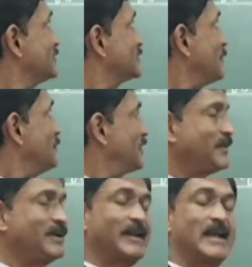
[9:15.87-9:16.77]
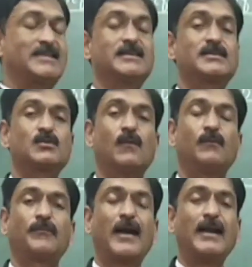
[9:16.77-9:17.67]
some different cases
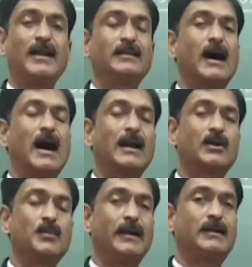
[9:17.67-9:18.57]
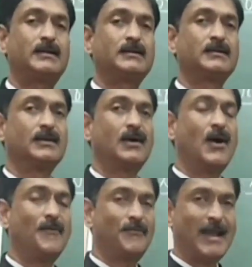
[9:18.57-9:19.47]
for finding the argument
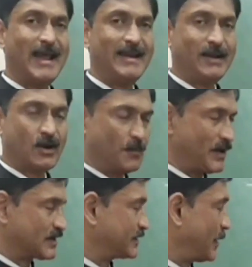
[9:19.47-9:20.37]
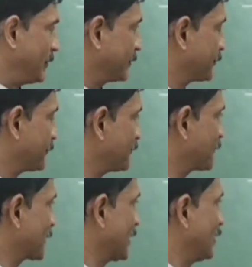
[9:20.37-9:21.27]
of any complex number.
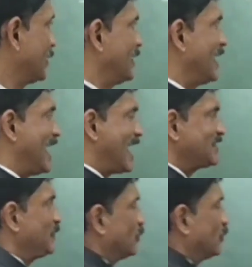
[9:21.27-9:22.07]
As we know